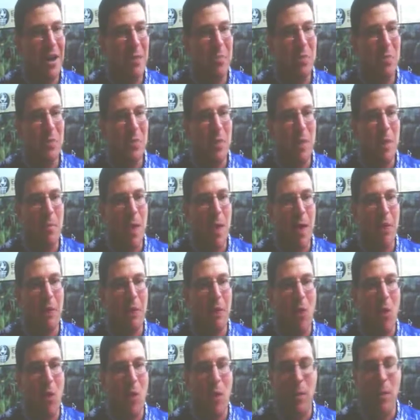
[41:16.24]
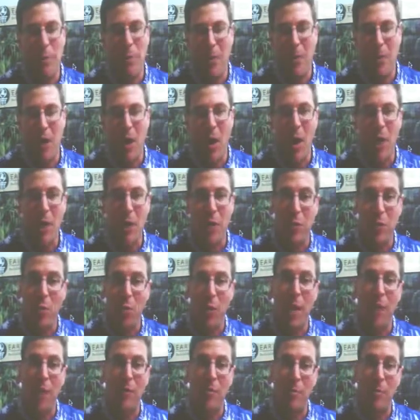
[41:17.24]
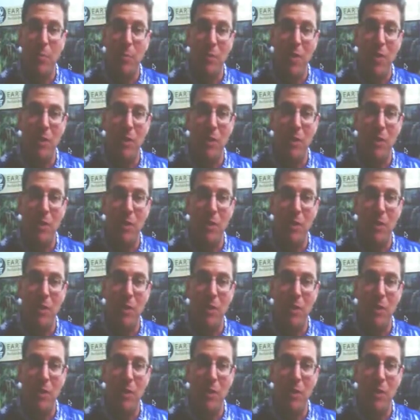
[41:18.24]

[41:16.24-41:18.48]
the amount of harm that they authorize and